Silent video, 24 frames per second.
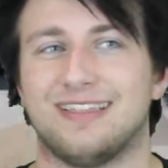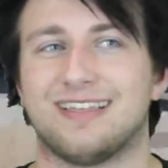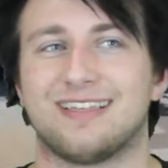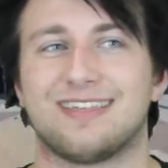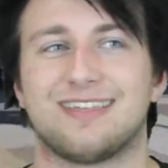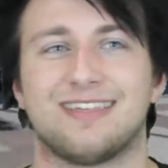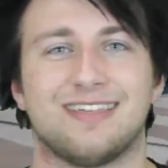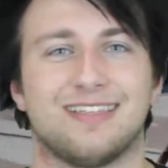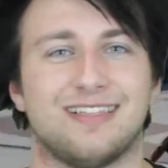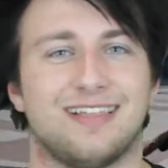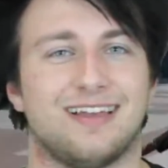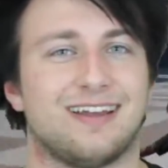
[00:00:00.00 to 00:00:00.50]

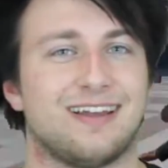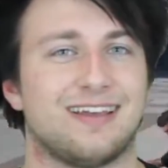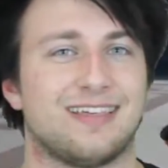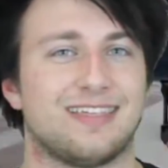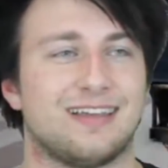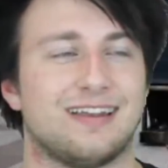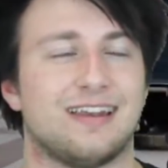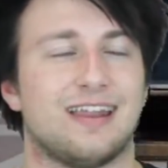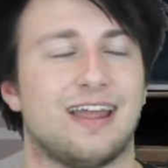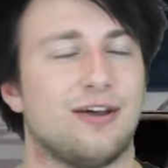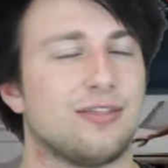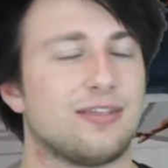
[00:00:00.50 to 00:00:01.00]
This is, like I
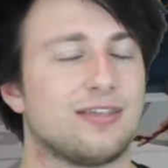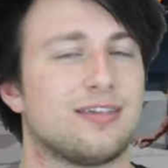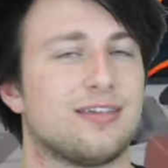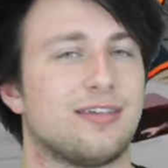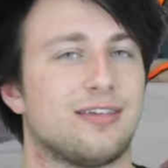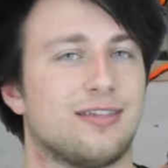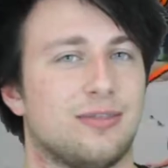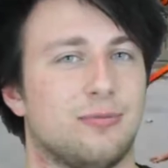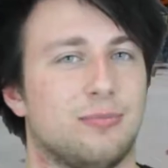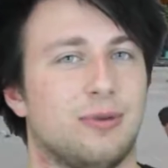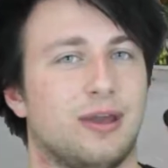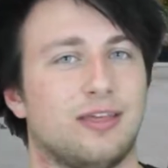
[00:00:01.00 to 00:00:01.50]
said, now this
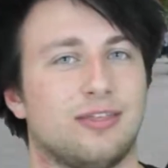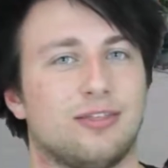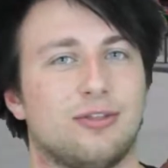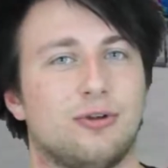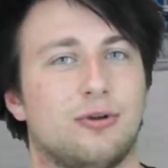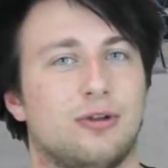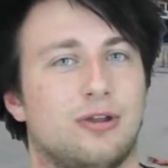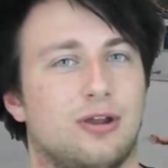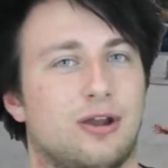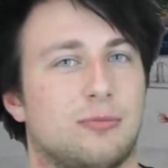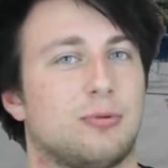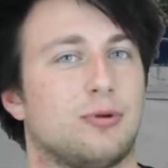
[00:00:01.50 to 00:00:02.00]
is the best
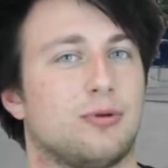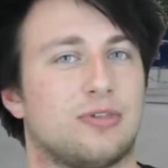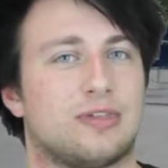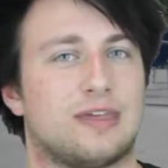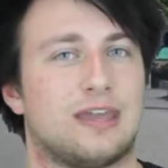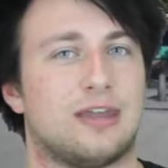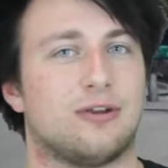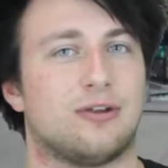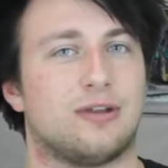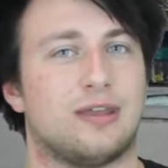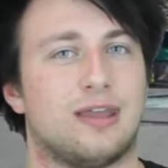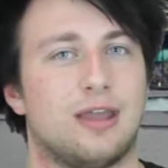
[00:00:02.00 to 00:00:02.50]
Tony Hawk Pro
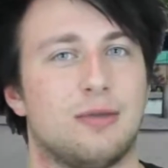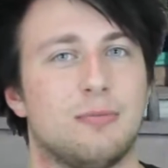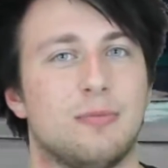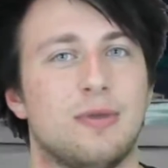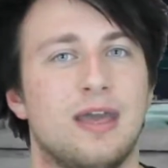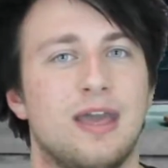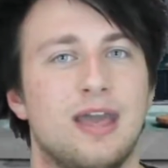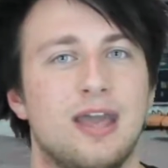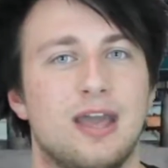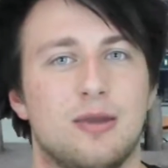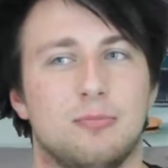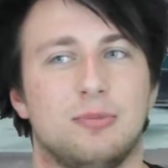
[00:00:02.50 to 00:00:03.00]
Skater game
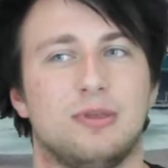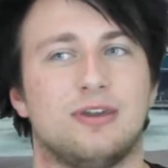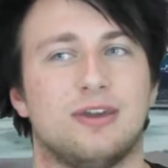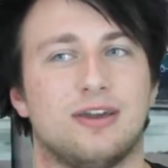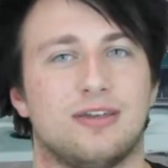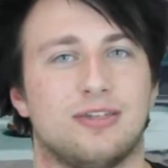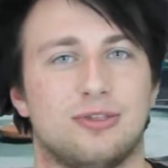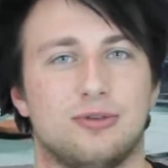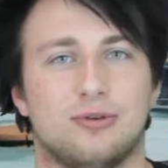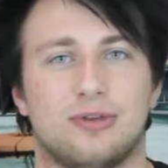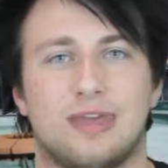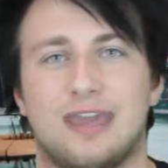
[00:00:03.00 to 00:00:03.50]

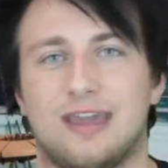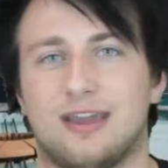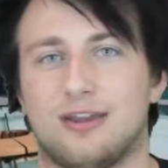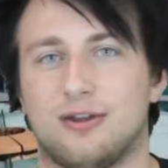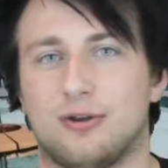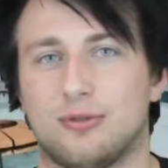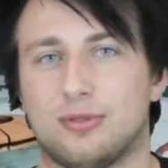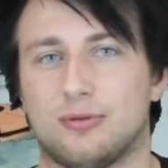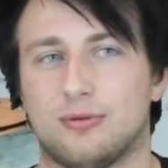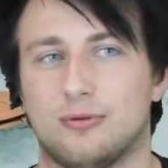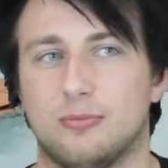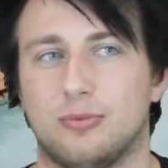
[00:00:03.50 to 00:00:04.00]
because you can
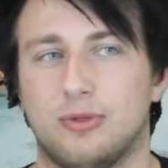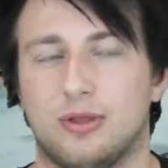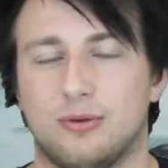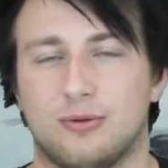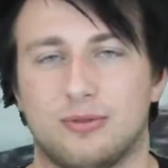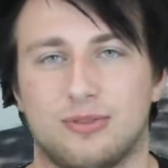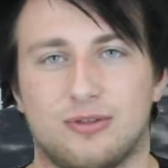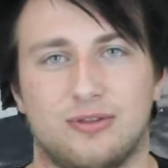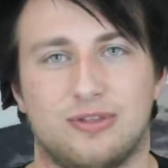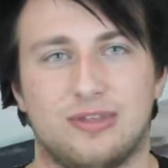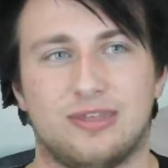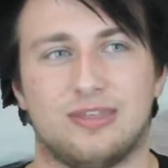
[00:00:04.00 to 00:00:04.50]
go through and play
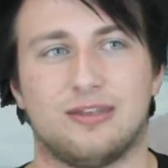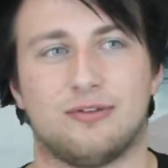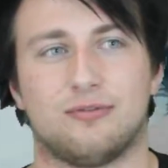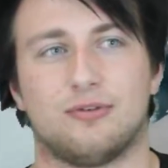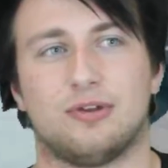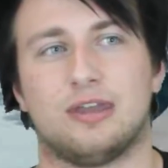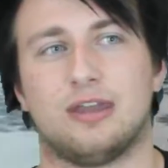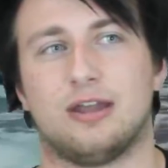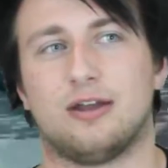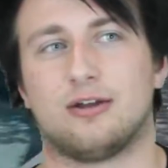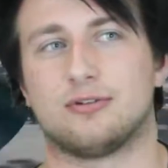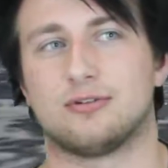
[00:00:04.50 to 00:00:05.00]
with all these
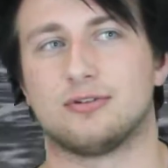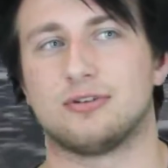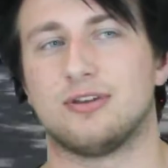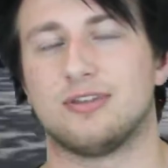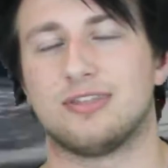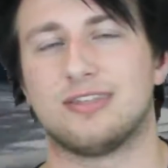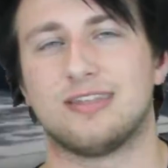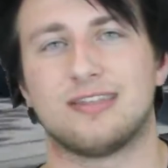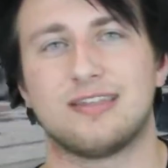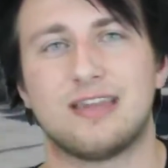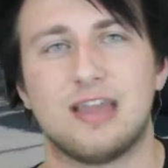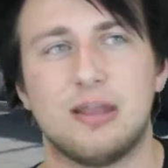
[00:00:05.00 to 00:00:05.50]
different characters
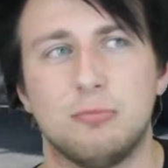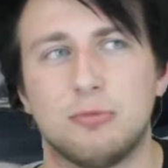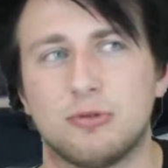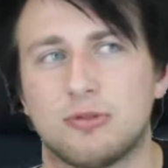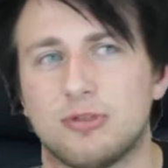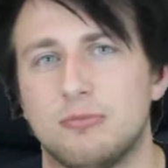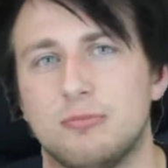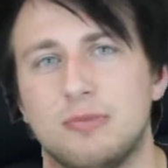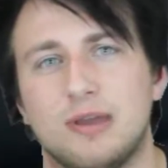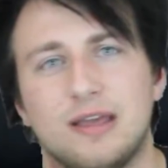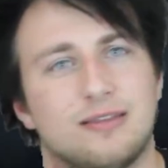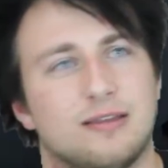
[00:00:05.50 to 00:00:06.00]
because this game
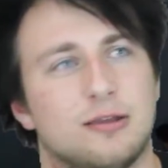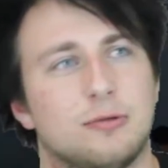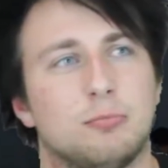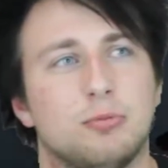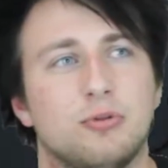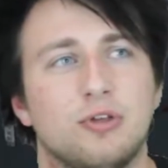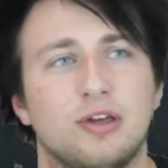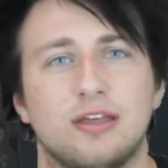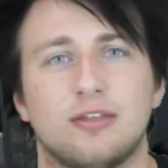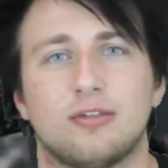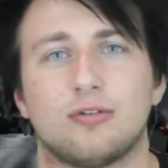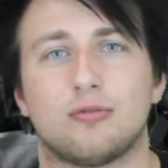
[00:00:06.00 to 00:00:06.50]
looks amazing. It
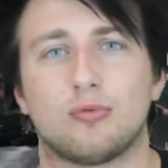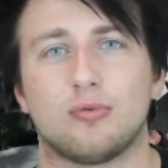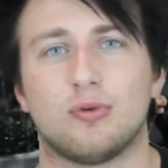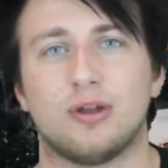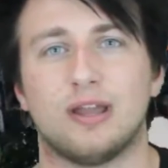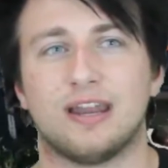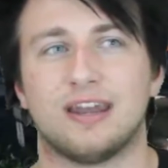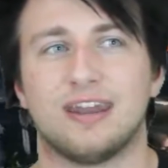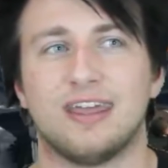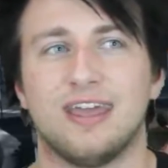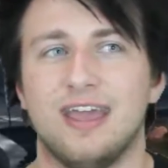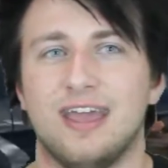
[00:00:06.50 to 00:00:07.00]
plays
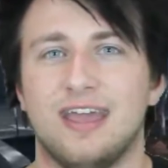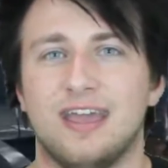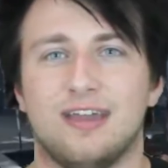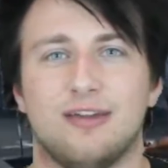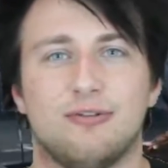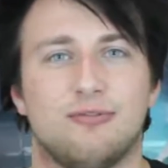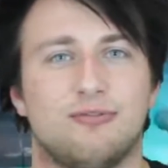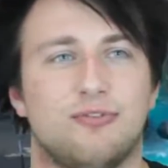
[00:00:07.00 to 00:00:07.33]
great. It